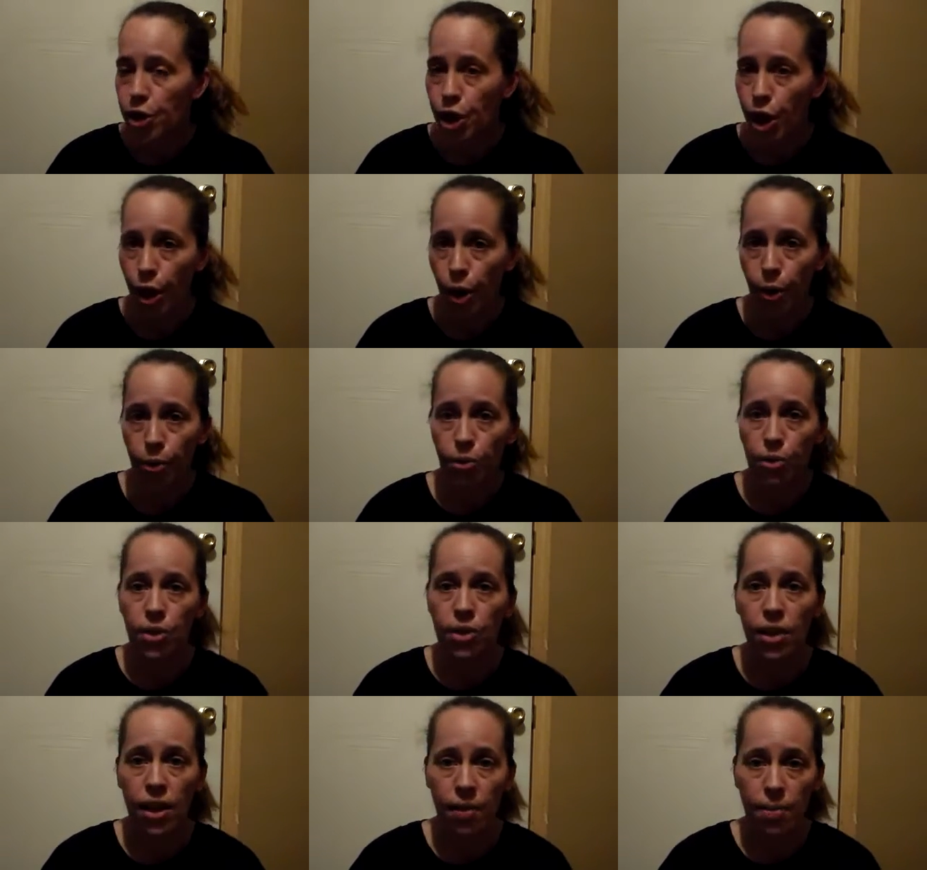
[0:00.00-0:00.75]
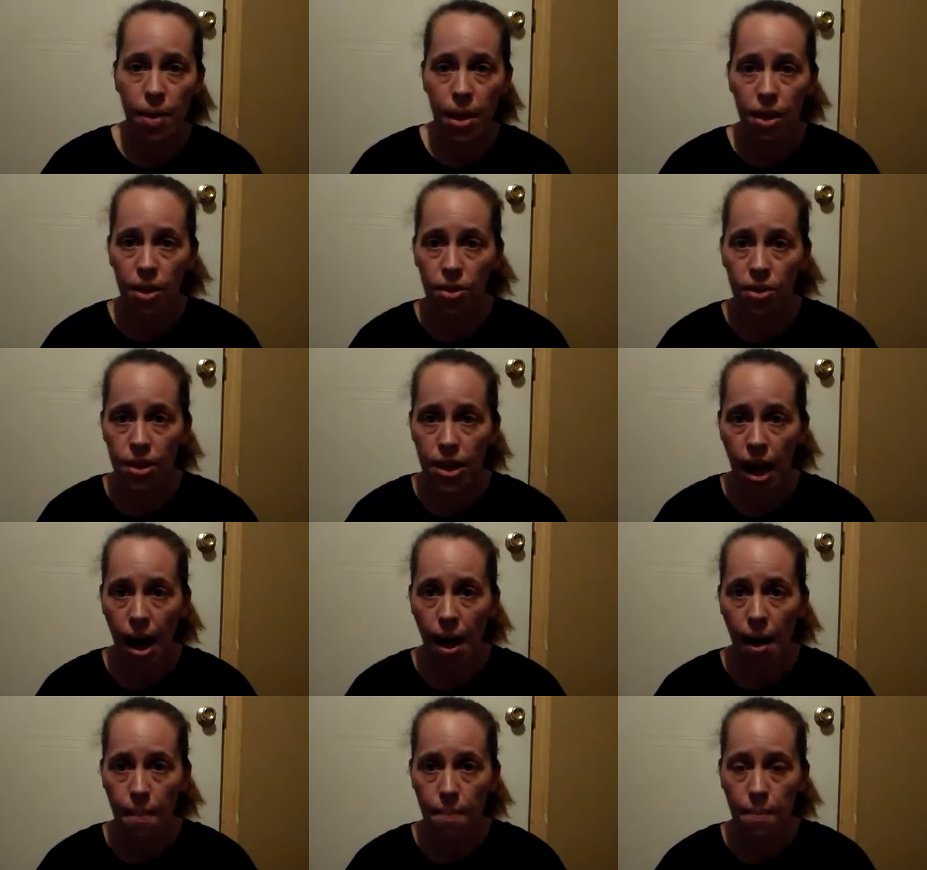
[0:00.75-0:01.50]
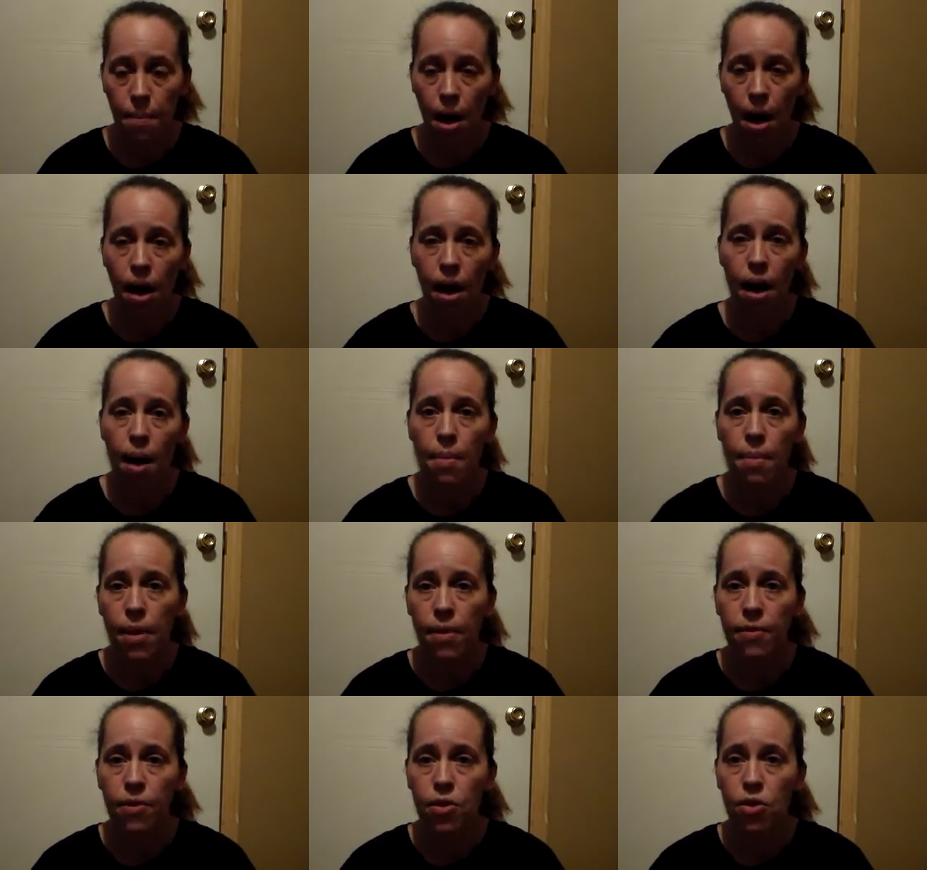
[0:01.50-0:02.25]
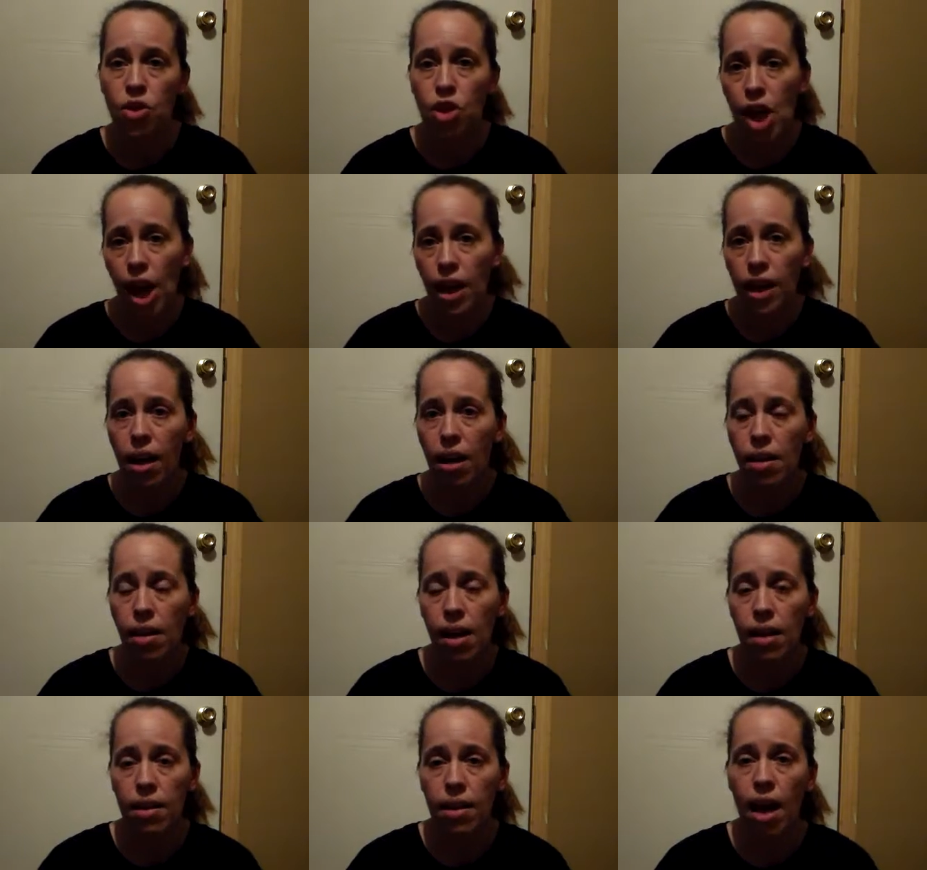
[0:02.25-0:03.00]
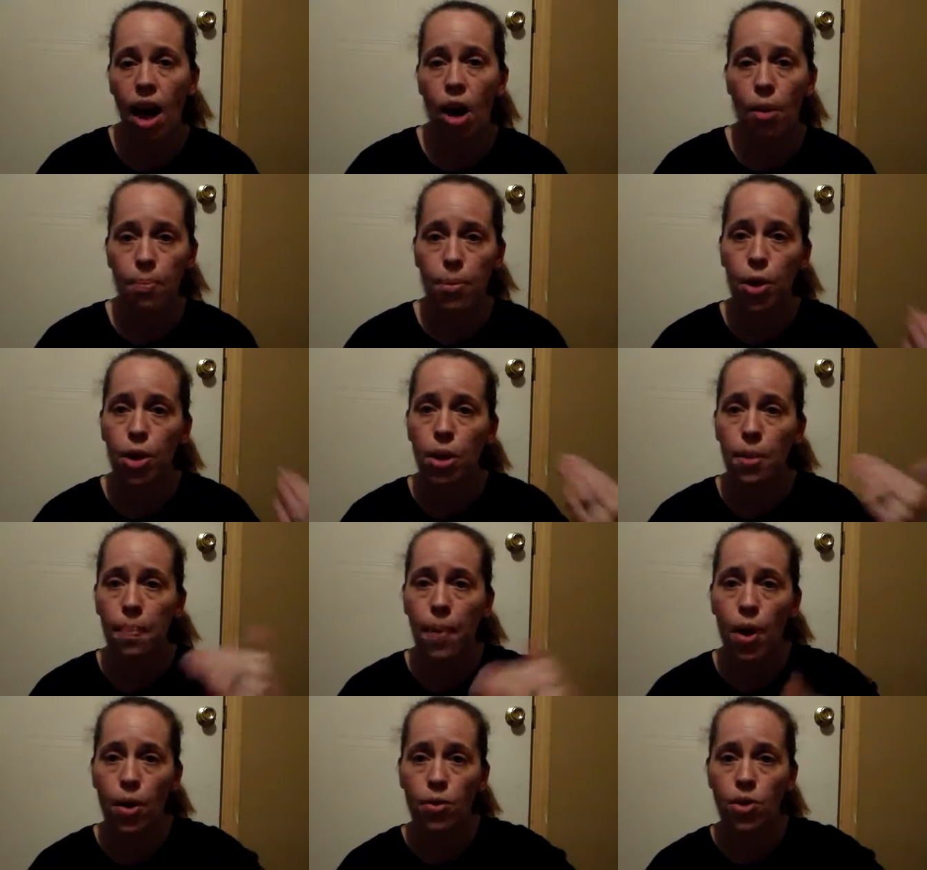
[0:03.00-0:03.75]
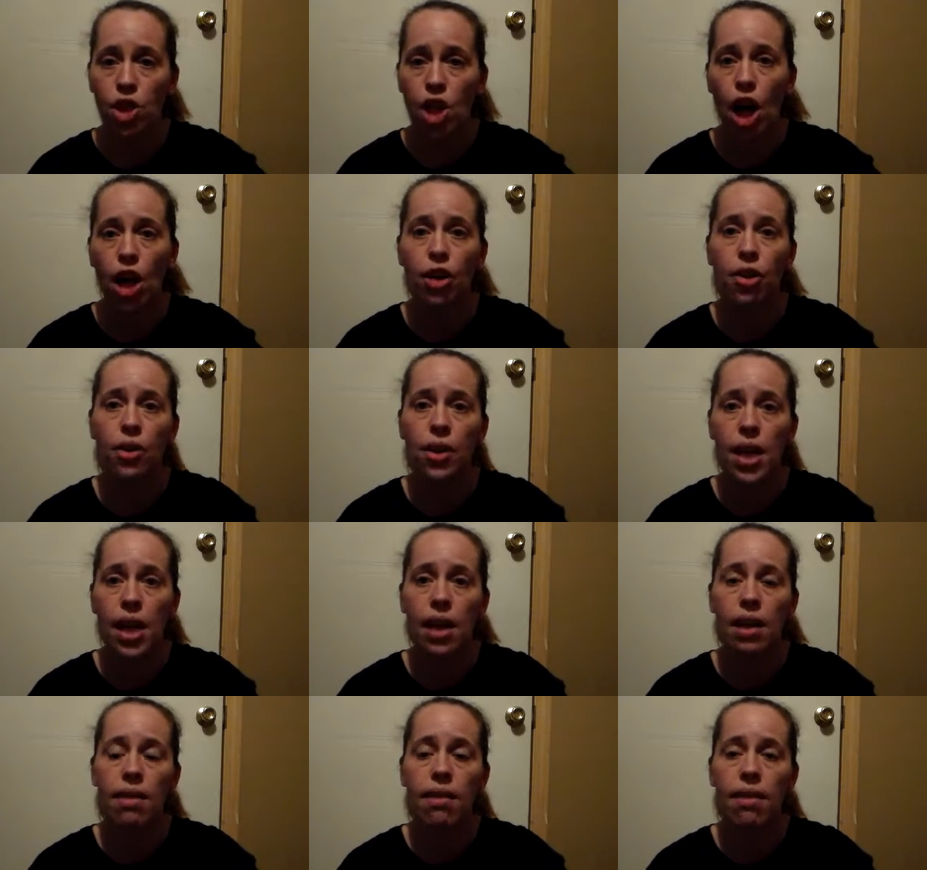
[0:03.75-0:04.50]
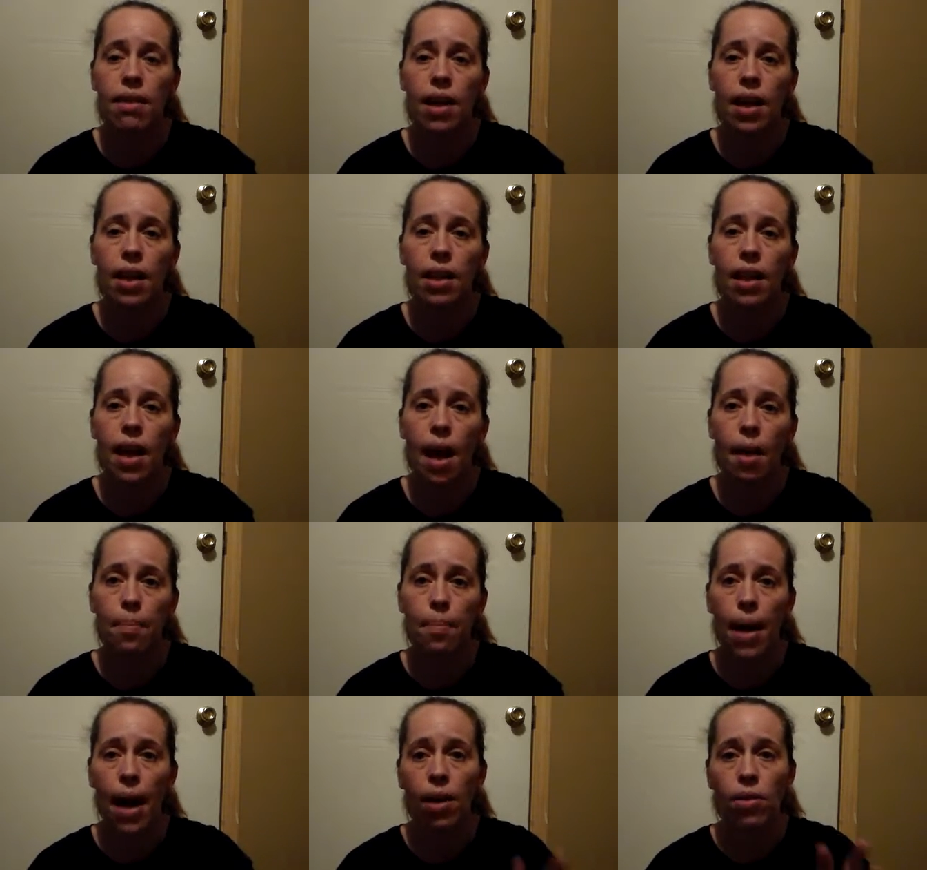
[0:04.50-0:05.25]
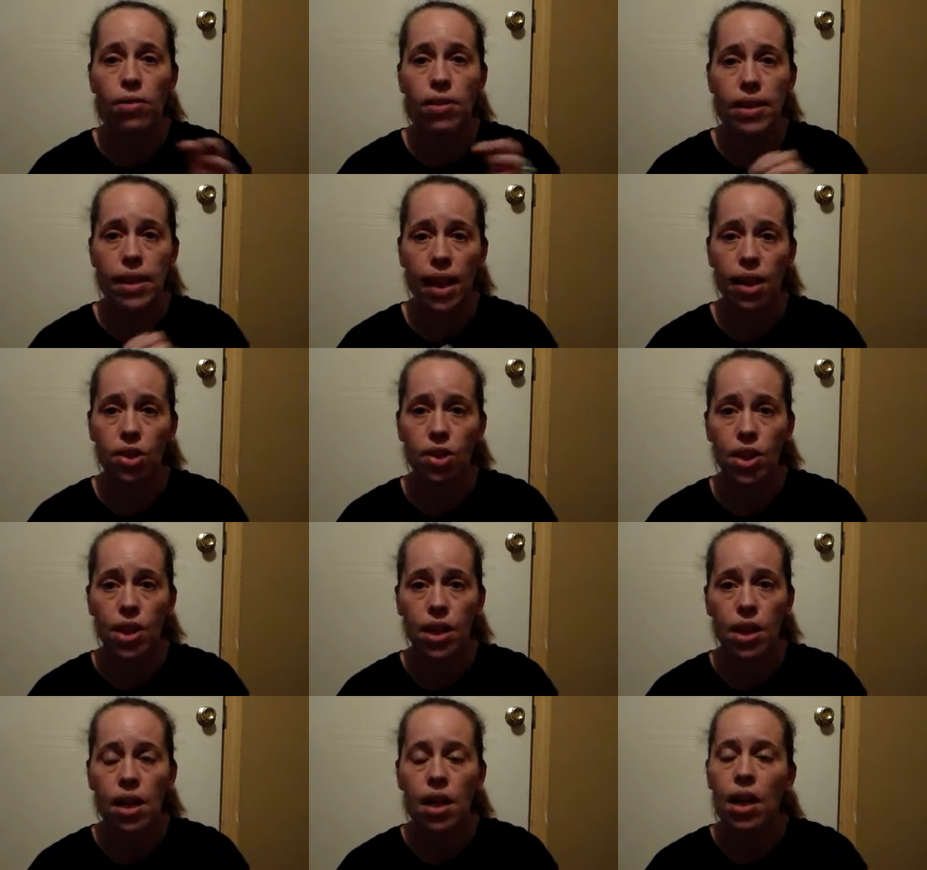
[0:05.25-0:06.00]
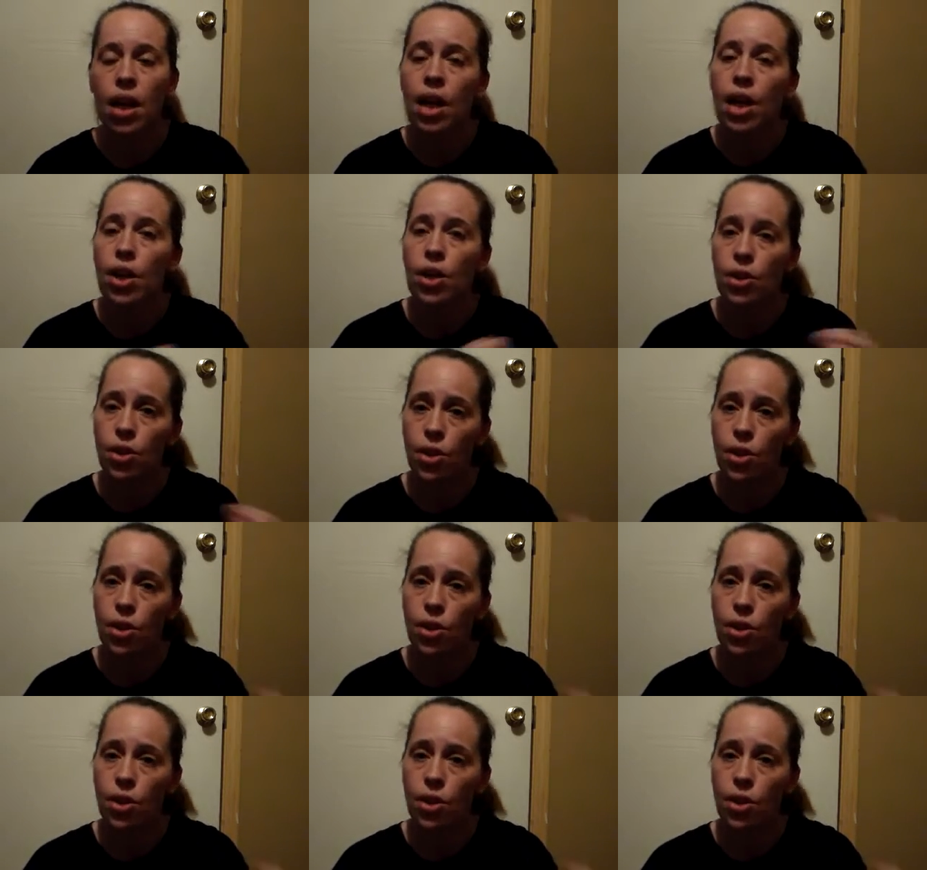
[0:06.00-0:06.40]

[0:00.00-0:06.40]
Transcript: So just give me a little time. Um, if you check, uh, I'll put the post underneath in the About section.